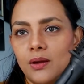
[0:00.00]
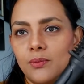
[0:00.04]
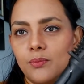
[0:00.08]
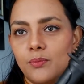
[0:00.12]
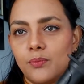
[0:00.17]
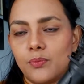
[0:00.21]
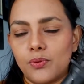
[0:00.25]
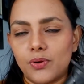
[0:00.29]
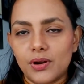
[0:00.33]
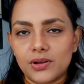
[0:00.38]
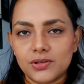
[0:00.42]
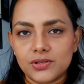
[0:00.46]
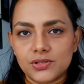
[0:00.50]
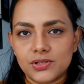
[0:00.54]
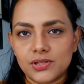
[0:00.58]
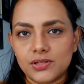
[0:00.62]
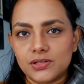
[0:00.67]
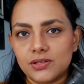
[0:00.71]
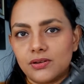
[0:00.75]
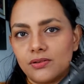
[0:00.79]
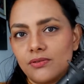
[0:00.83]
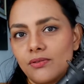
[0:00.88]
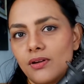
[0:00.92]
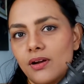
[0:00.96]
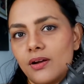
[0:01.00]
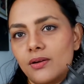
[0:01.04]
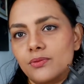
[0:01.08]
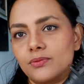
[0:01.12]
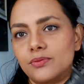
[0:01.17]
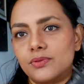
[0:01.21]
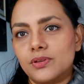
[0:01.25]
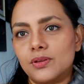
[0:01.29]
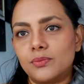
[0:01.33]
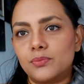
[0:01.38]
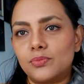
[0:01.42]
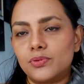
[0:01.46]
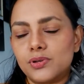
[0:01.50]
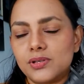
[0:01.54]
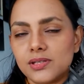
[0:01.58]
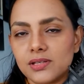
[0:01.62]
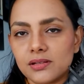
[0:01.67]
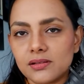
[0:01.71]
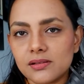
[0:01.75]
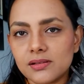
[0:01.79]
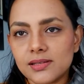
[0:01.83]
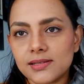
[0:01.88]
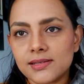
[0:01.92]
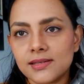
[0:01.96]
brushed it around the
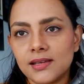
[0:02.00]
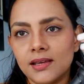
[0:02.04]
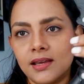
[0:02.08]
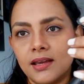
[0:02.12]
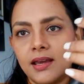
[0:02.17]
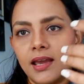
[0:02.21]
bristles,